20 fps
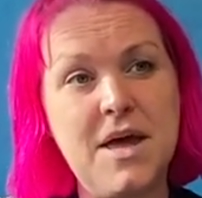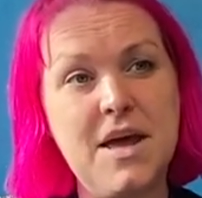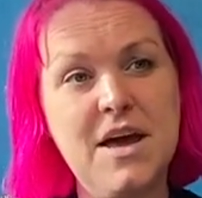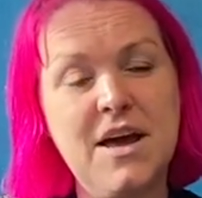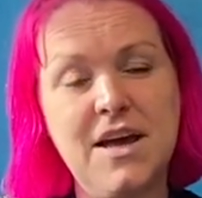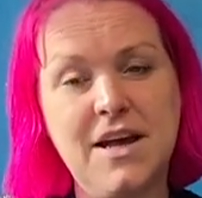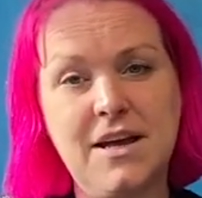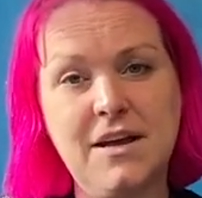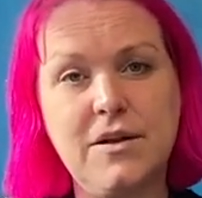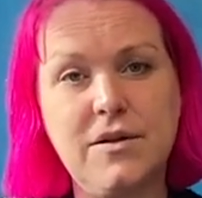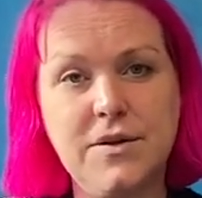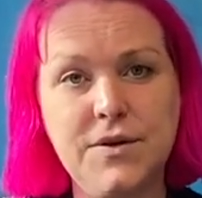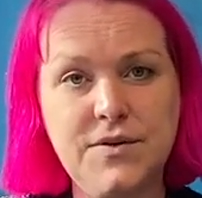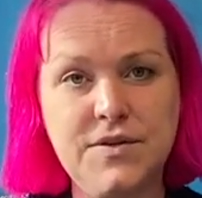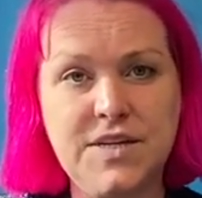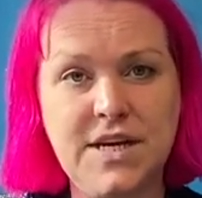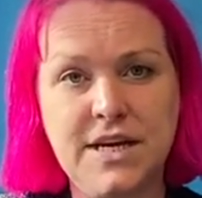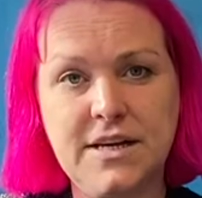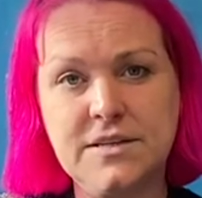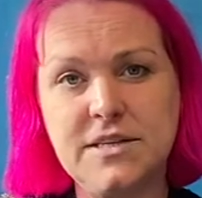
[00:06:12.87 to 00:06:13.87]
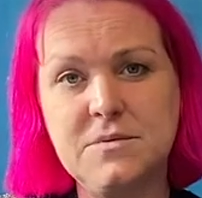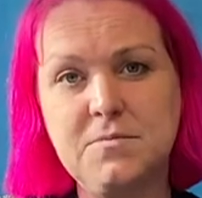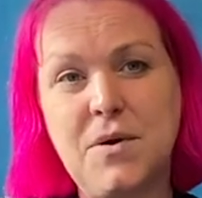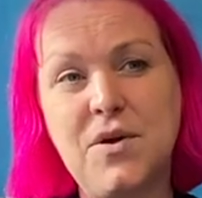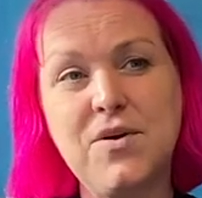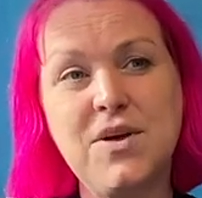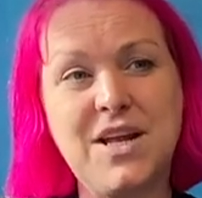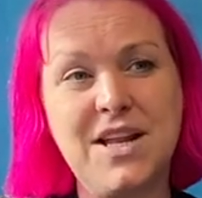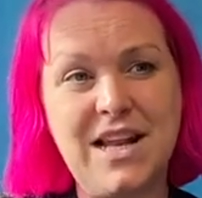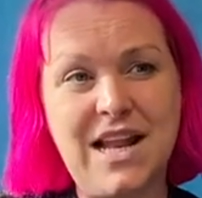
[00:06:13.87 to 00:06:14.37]
including
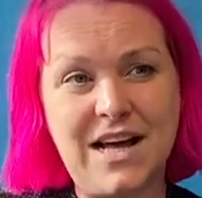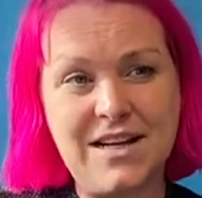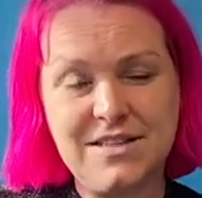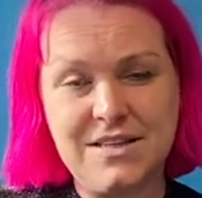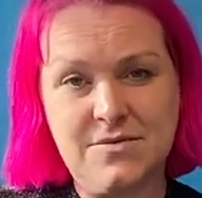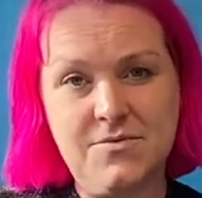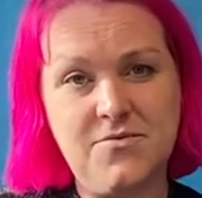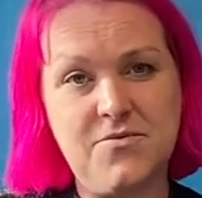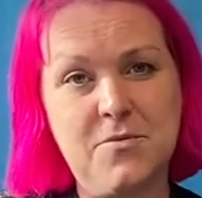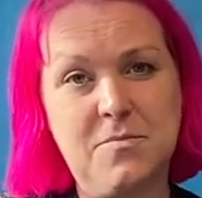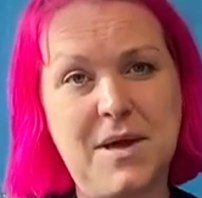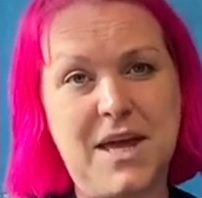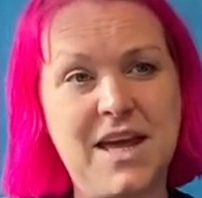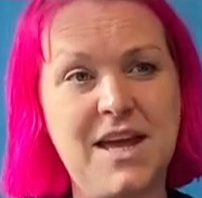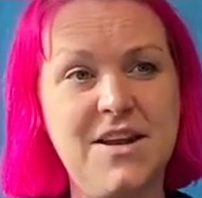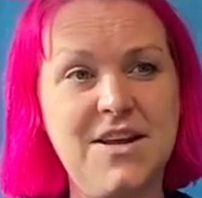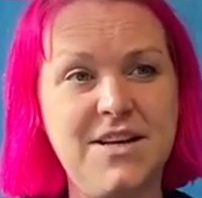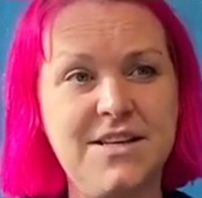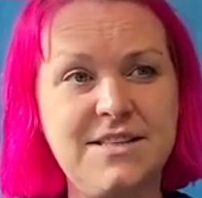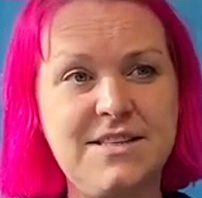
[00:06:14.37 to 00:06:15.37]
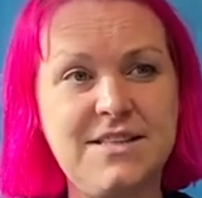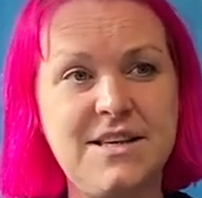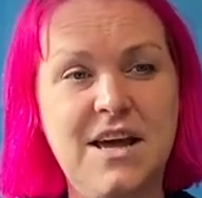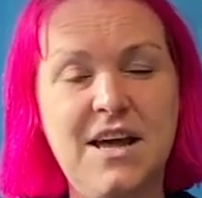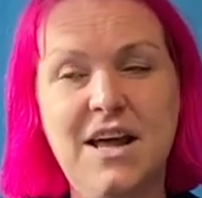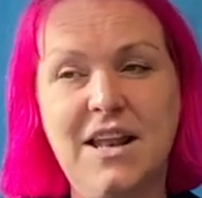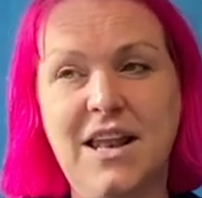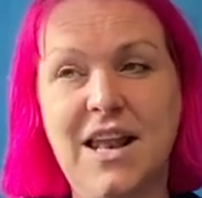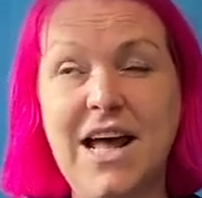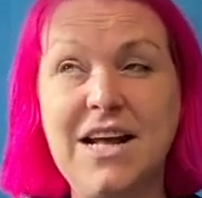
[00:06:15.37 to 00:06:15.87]
spoken Latin for beginners,
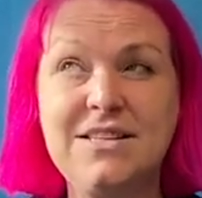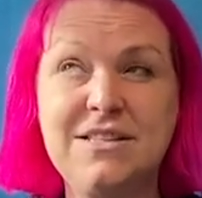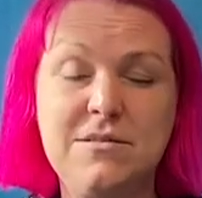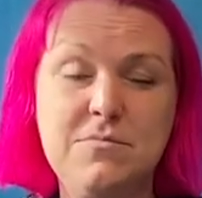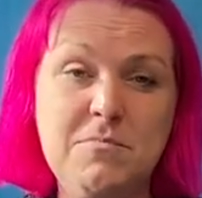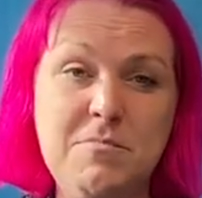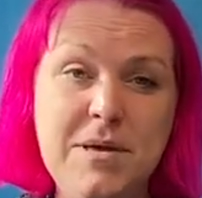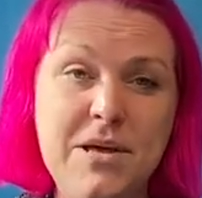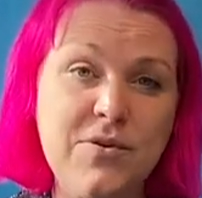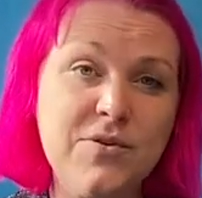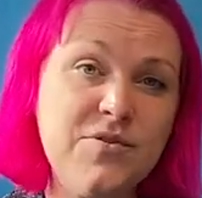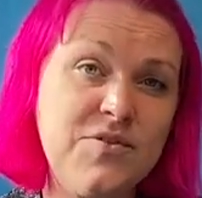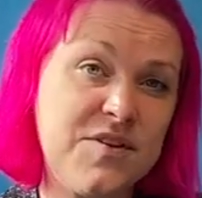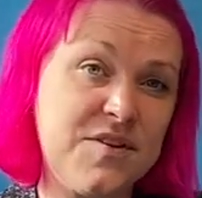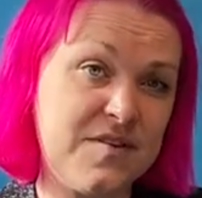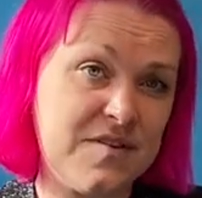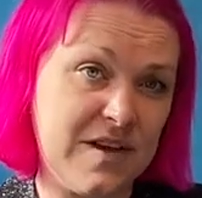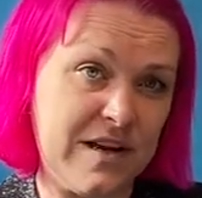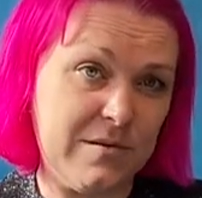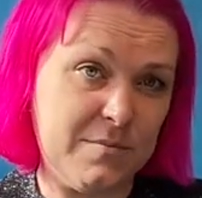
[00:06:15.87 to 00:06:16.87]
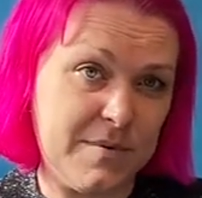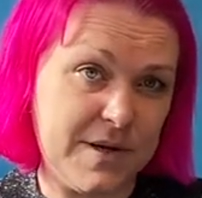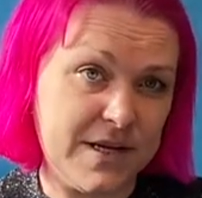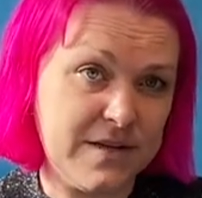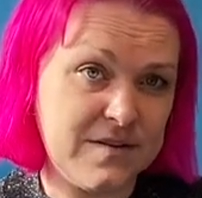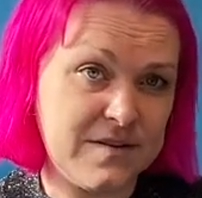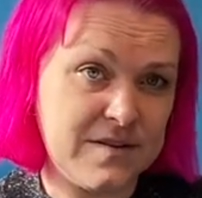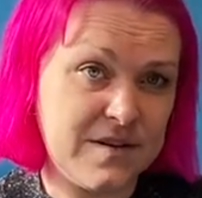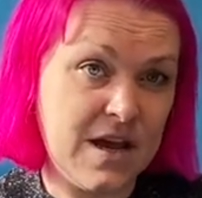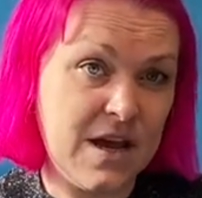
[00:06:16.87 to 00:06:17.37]
Latin beyond the
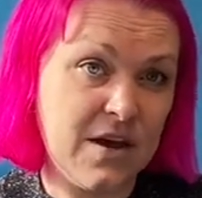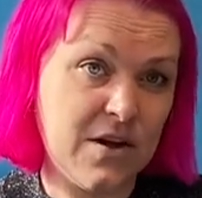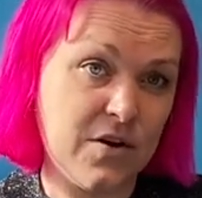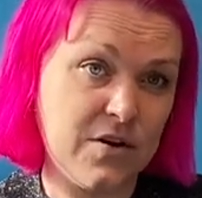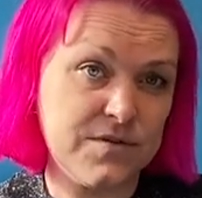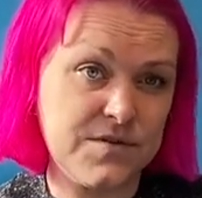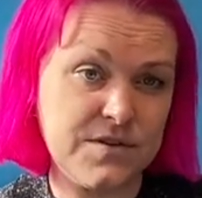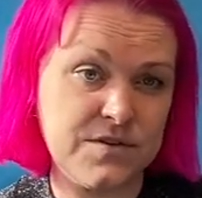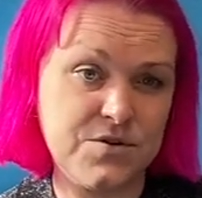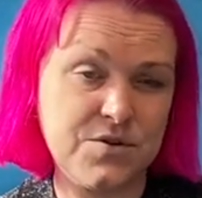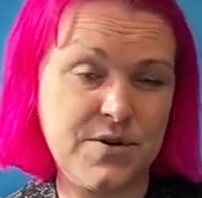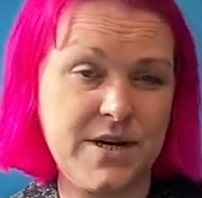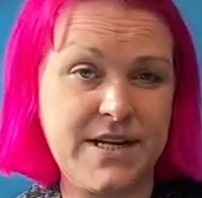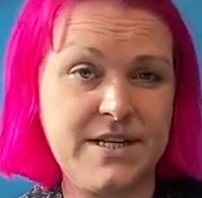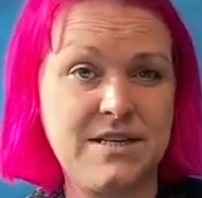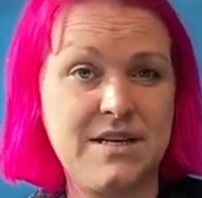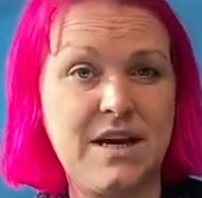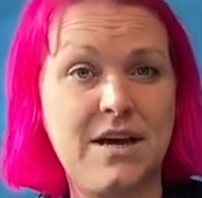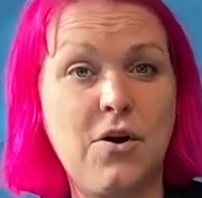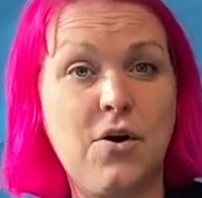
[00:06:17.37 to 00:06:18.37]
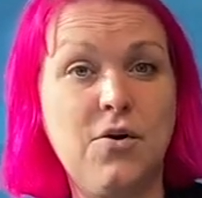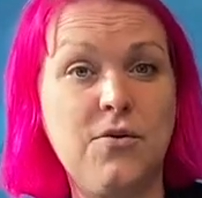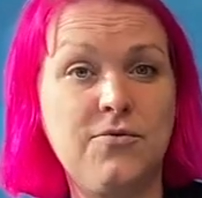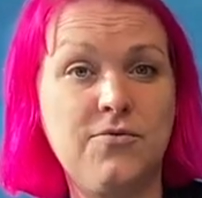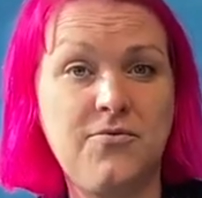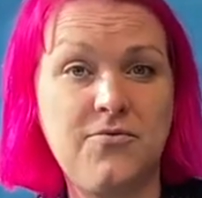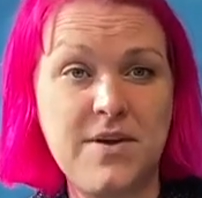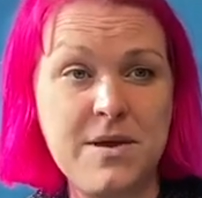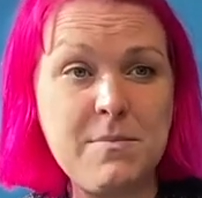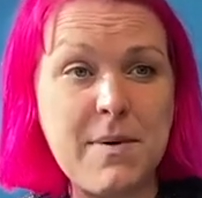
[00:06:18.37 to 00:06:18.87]
syllabus, concentrating on
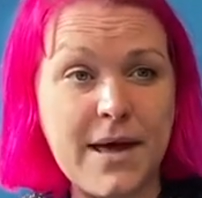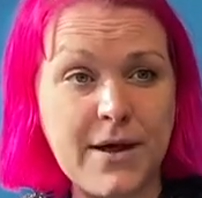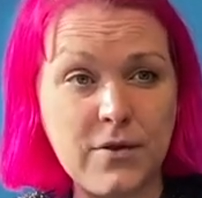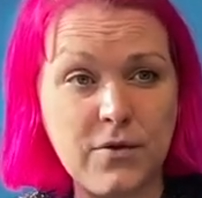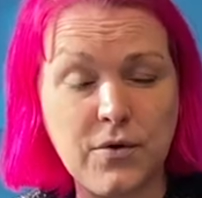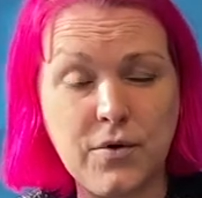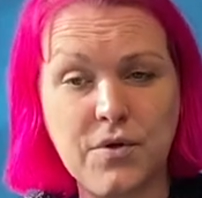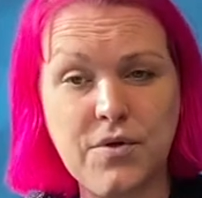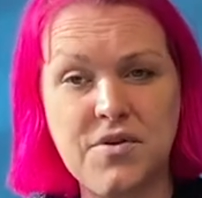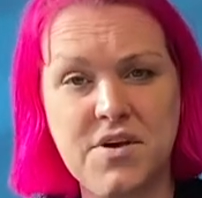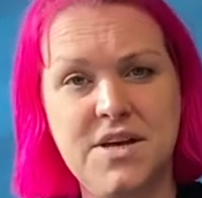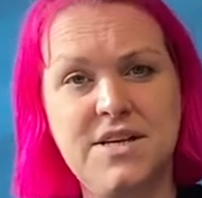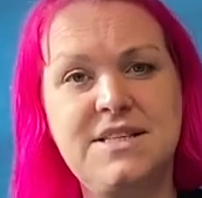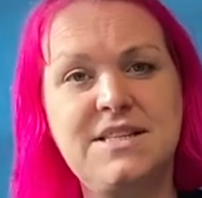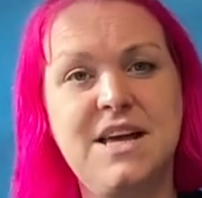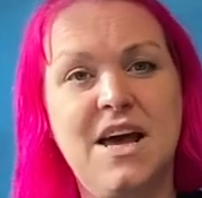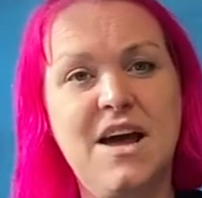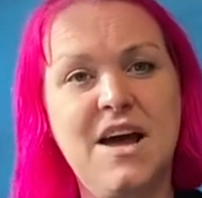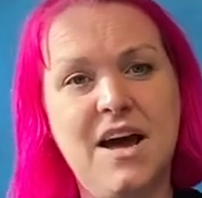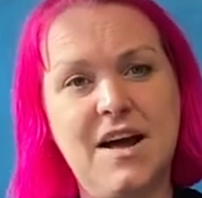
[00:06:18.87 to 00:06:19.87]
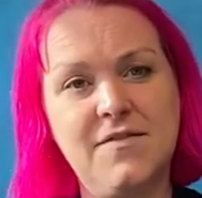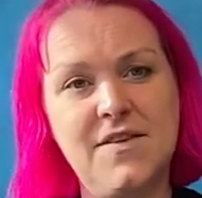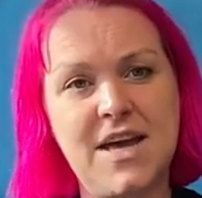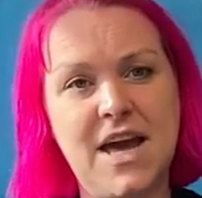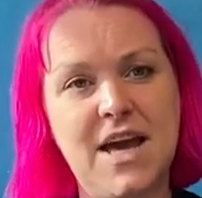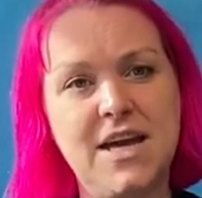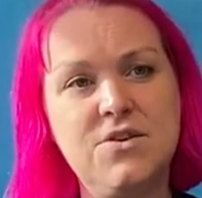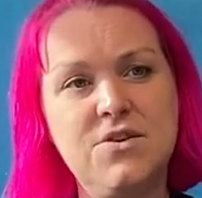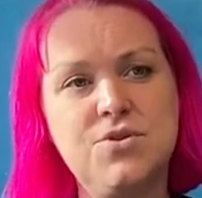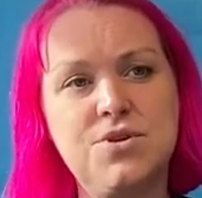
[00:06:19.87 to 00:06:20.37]
female authors, and the
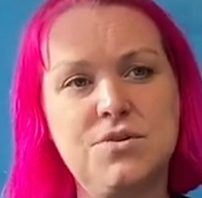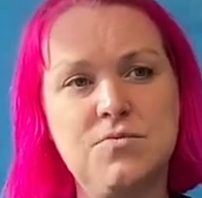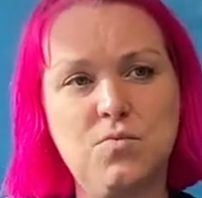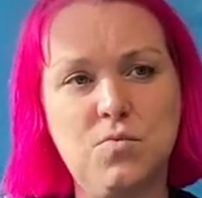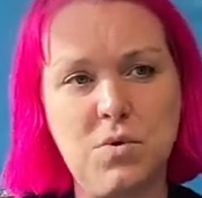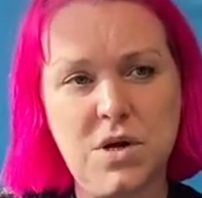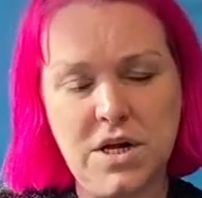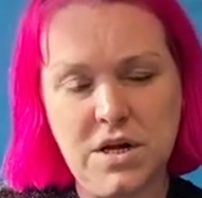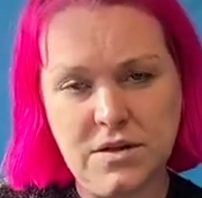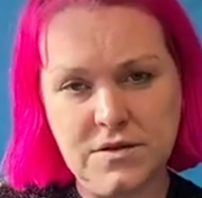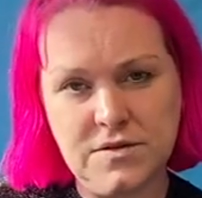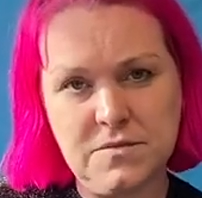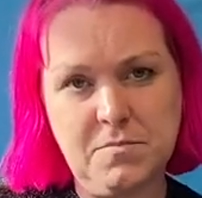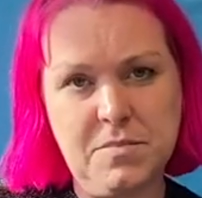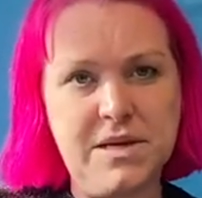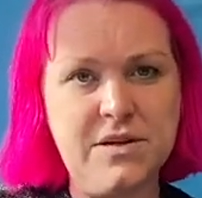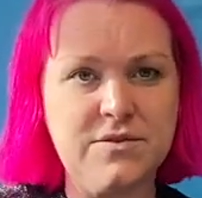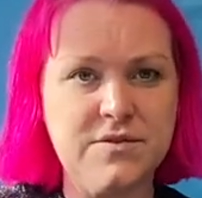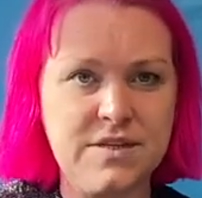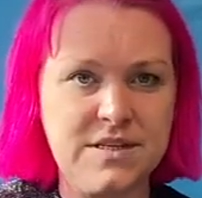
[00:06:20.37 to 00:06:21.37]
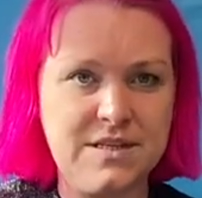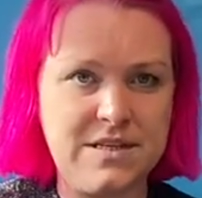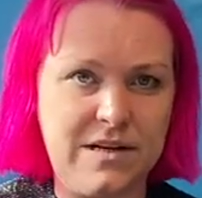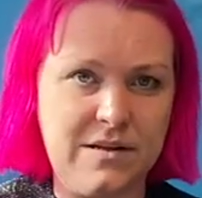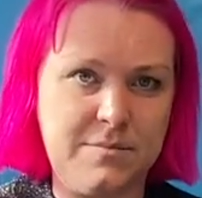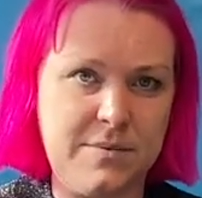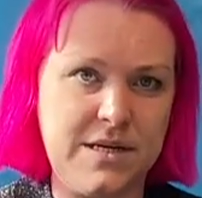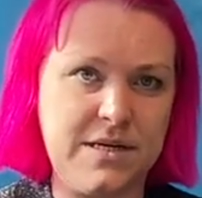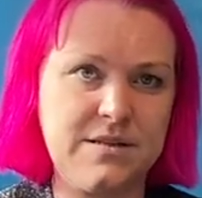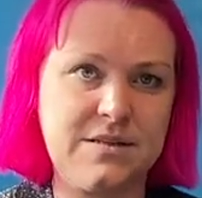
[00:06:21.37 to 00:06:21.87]
ancient world beyond the
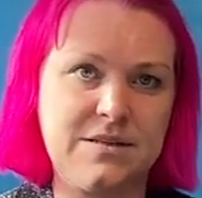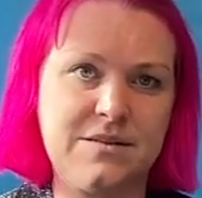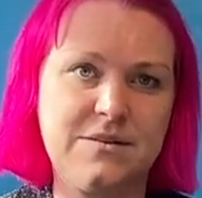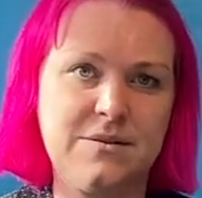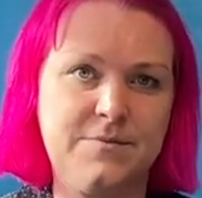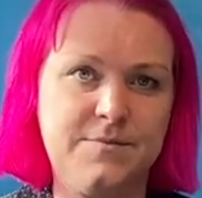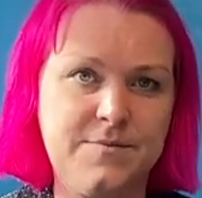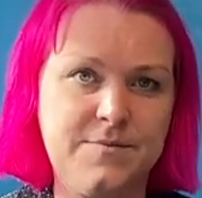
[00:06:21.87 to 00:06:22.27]
syllabus.